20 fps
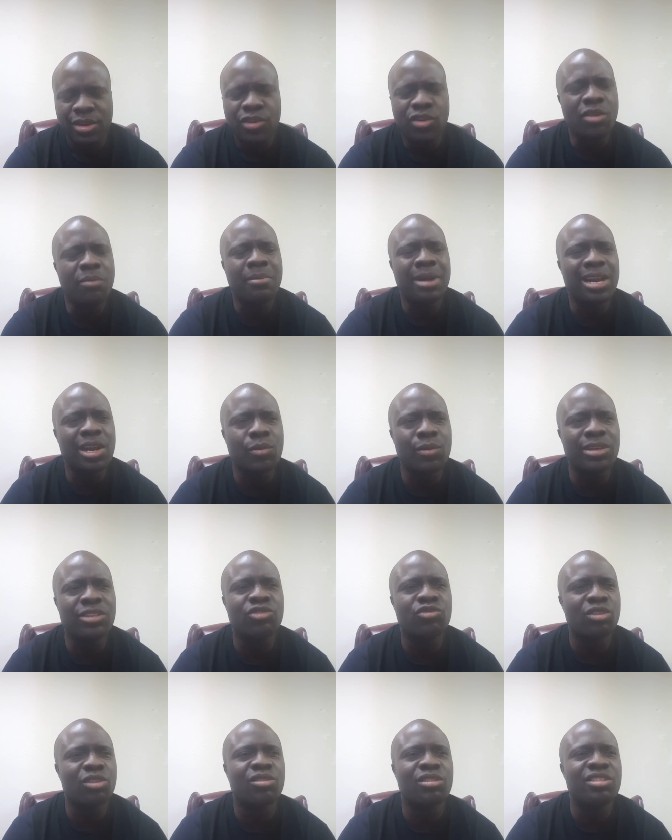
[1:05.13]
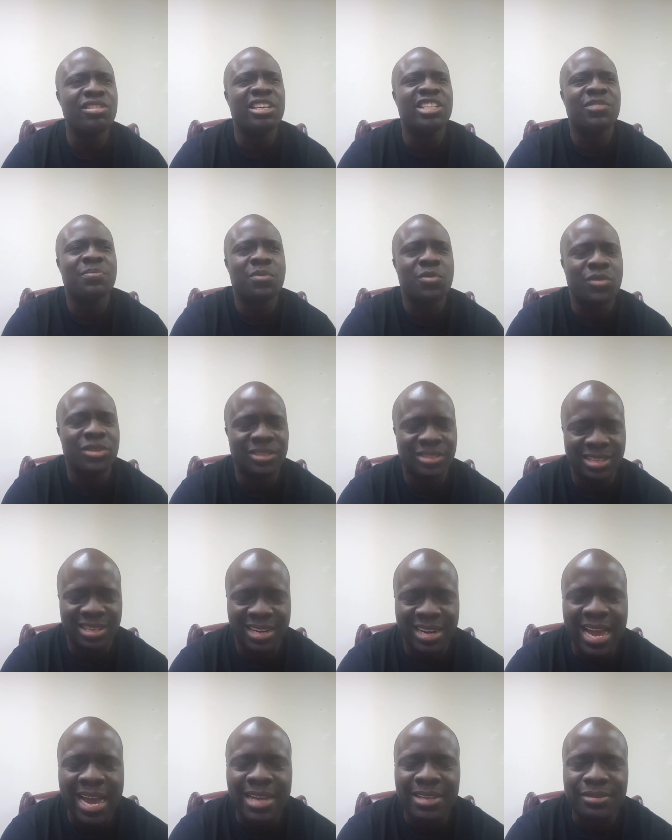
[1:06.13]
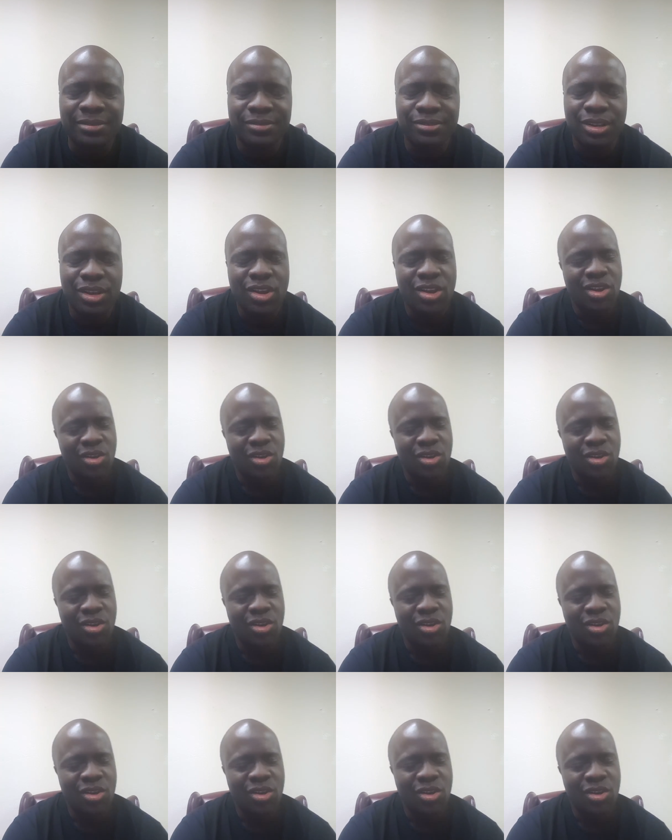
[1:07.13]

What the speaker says: No matter what struggle you experience in life,